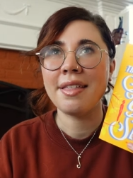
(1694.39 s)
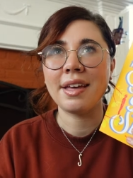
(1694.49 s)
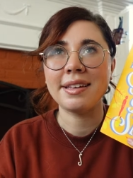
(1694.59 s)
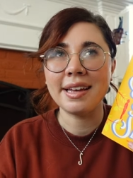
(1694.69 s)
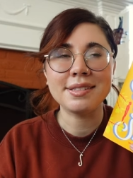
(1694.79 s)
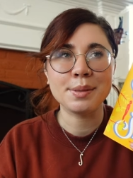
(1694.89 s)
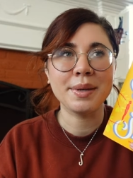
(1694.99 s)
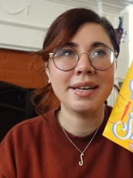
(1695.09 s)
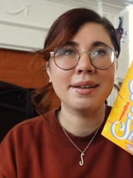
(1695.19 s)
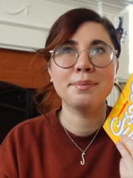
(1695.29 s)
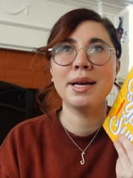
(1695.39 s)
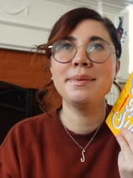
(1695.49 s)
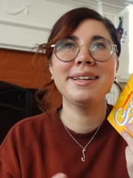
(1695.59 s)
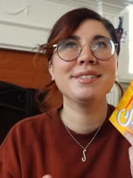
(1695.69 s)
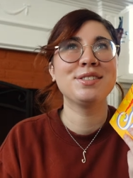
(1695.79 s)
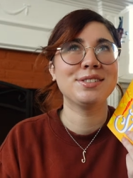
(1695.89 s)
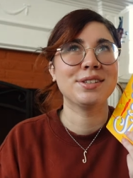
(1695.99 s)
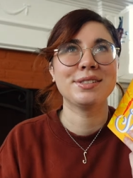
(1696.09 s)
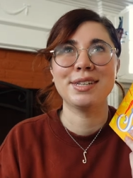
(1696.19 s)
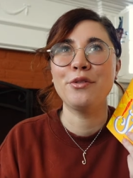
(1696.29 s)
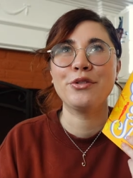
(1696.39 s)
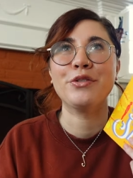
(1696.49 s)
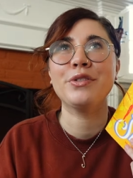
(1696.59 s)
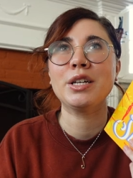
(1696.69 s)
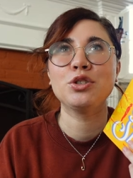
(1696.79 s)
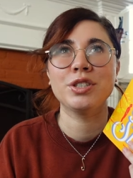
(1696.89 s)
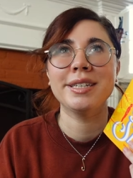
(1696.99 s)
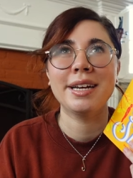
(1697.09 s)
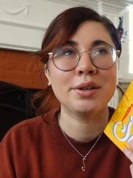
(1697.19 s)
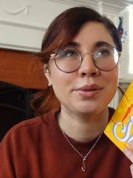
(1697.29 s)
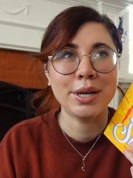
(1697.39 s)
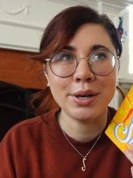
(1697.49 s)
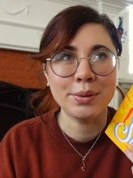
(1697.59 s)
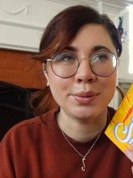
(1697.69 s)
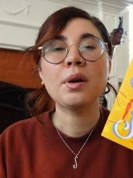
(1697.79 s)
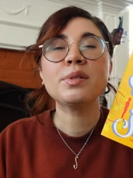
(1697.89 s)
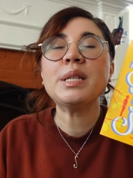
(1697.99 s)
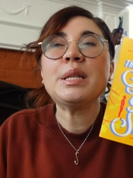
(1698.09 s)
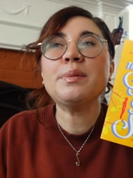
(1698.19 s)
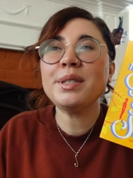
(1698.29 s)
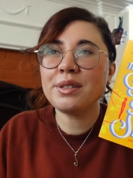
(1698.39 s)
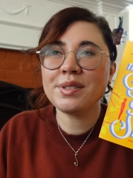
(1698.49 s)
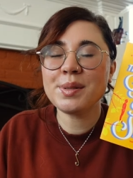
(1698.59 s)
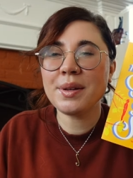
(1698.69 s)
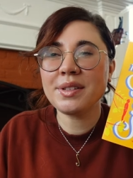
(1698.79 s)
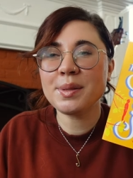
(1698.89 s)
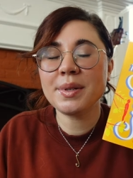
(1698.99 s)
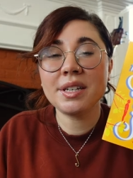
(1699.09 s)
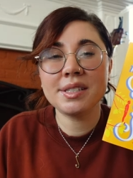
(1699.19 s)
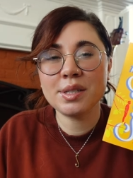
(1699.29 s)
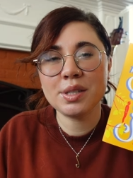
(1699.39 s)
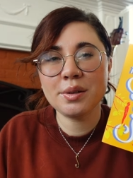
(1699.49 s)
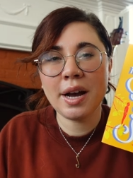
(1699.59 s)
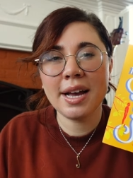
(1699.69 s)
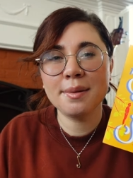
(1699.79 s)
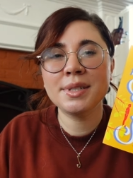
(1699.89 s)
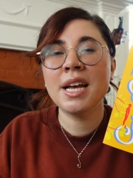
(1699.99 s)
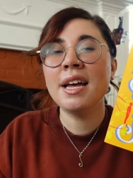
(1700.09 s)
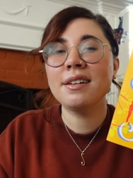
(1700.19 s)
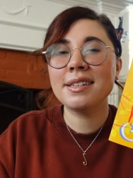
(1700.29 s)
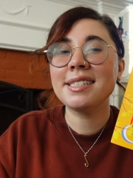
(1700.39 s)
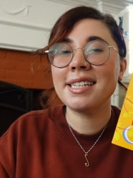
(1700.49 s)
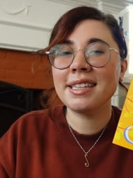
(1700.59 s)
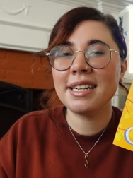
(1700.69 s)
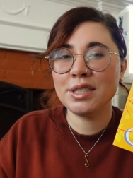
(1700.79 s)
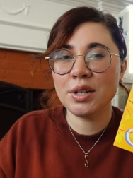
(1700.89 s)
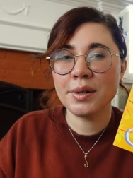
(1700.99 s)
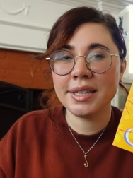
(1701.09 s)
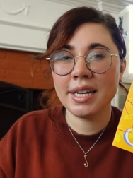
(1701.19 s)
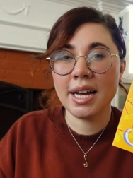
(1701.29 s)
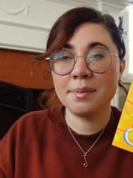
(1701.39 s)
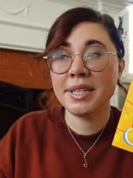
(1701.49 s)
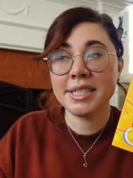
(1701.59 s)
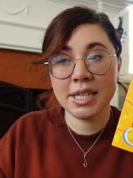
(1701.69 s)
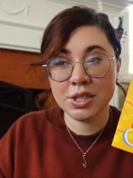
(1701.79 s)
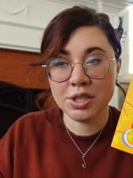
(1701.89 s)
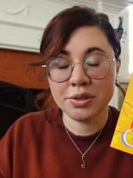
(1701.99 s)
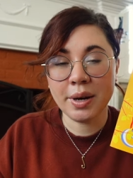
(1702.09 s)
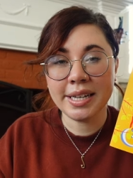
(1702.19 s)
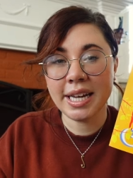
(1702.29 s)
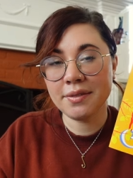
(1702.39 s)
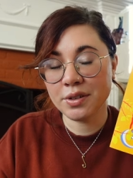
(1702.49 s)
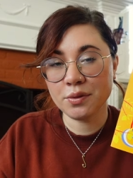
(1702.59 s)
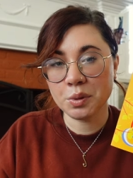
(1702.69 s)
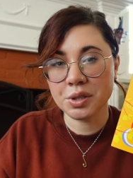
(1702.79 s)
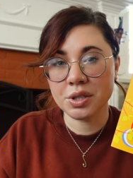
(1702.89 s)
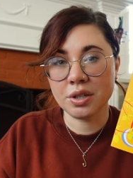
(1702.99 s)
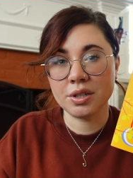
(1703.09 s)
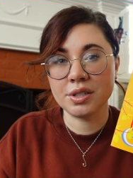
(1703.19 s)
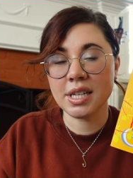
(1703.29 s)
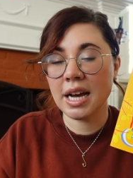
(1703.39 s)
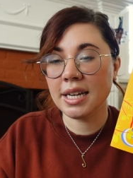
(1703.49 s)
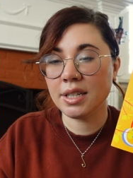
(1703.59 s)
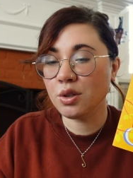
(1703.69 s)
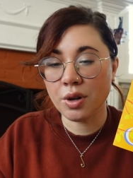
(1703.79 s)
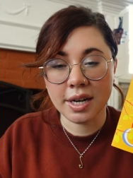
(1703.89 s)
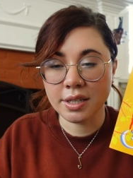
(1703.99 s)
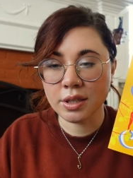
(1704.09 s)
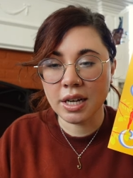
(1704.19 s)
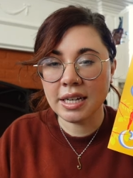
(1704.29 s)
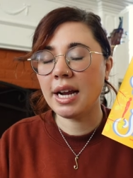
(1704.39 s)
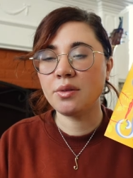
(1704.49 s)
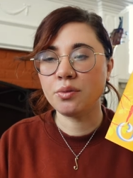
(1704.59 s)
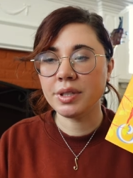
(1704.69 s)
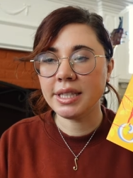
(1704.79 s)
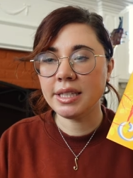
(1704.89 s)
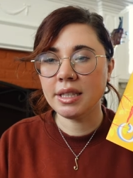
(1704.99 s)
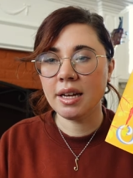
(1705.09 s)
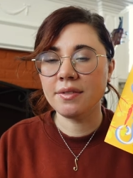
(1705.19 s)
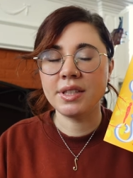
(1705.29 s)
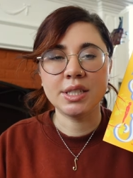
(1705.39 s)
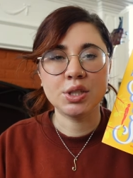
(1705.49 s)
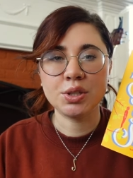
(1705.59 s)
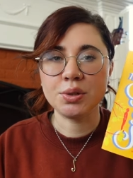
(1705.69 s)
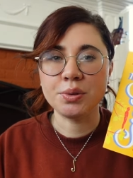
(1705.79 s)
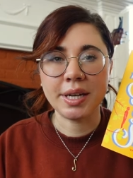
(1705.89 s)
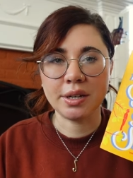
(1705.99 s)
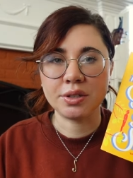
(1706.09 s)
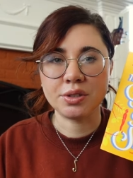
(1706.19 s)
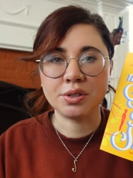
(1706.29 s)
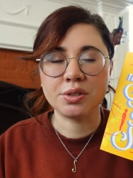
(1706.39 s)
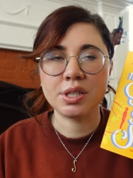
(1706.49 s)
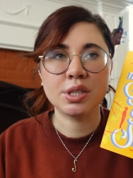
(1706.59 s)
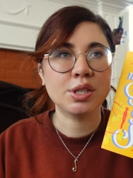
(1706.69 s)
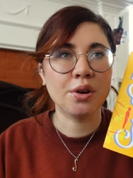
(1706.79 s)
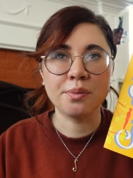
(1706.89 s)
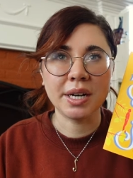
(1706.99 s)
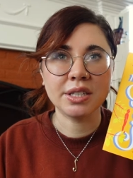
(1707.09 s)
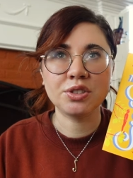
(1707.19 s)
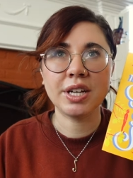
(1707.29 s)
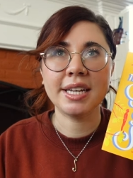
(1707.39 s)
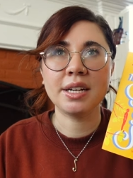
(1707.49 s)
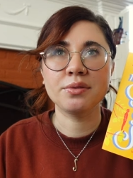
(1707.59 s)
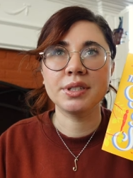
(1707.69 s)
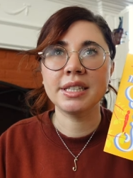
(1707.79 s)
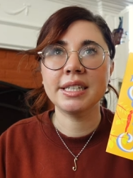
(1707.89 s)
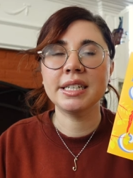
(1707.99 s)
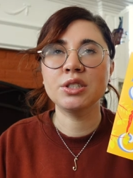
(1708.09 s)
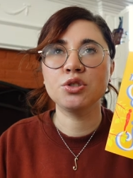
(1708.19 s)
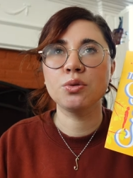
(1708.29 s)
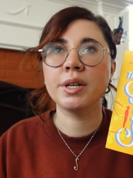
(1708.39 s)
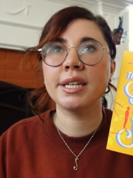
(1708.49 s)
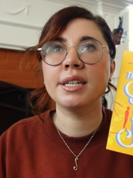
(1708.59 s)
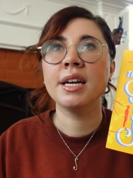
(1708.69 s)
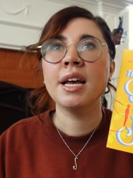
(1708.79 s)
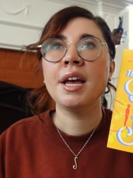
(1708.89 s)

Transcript: that gets me. Maybe it's just a self-reflection, I don't know. But I was a little bit nervous about this because it's so hyped. Not to say that I don't get the hype, because I do. I gave it a 4 stars. I cried a lot. I really love these two characters so much, and I really enjoyed